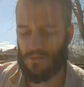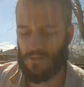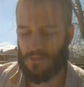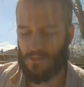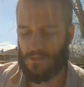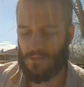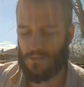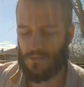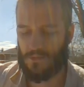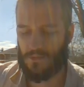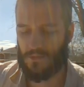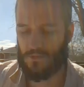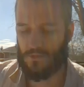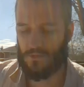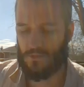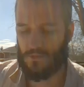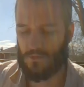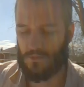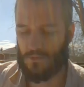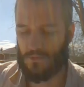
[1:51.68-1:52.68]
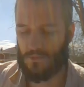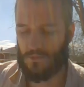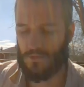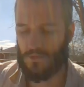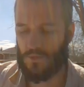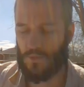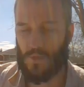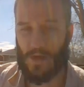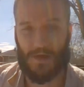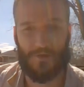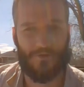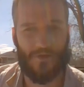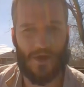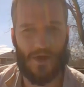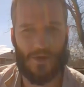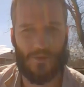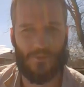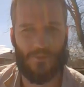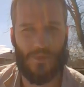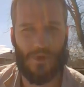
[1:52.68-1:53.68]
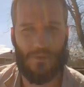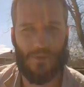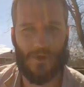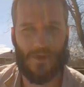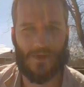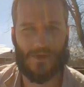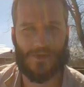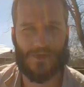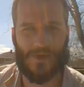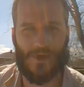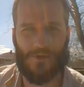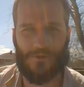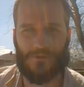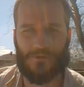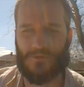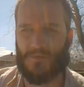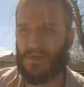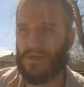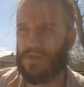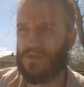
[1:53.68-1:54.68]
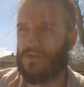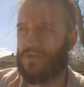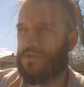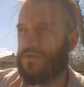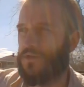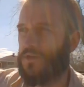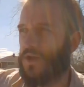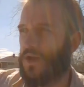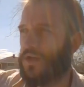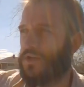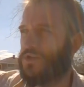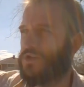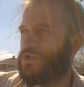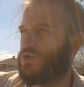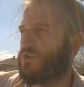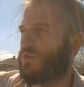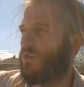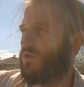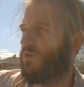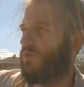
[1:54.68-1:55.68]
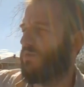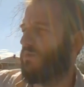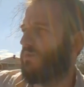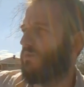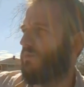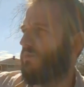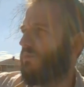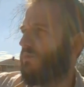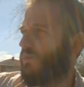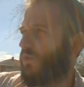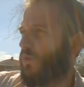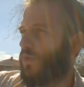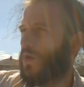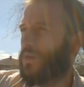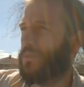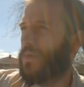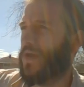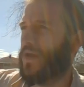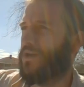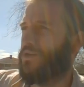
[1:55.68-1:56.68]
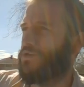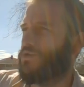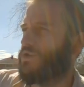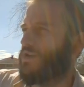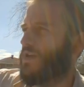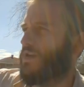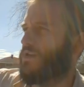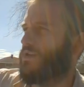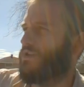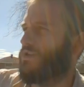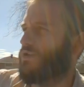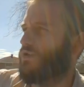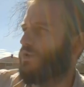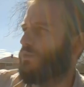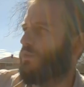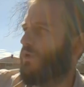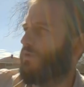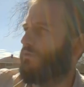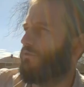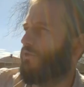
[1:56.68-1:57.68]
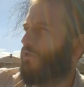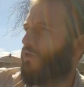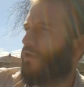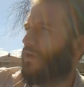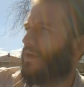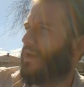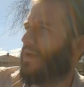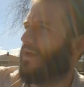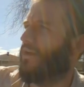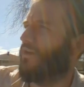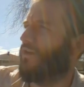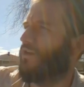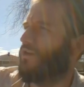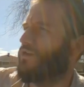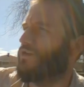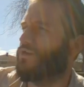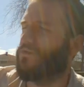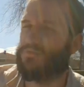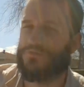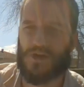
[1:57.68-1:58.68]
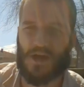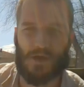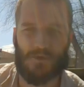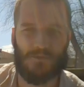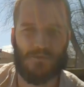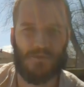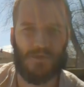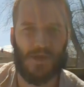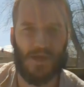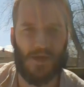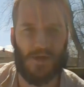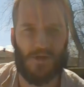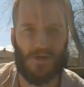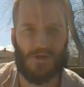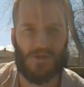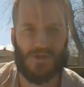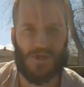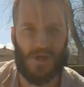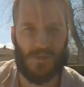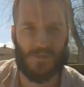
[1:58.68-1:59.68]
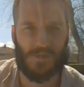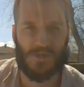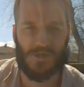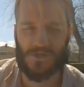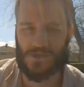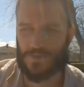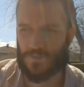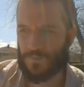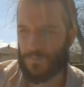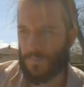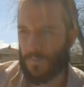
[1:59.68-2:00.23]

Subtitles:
uh, the Wi-Fi beaming itself. Like you just the one in my house has 2.4 gigahertz and 5 gigahertz options.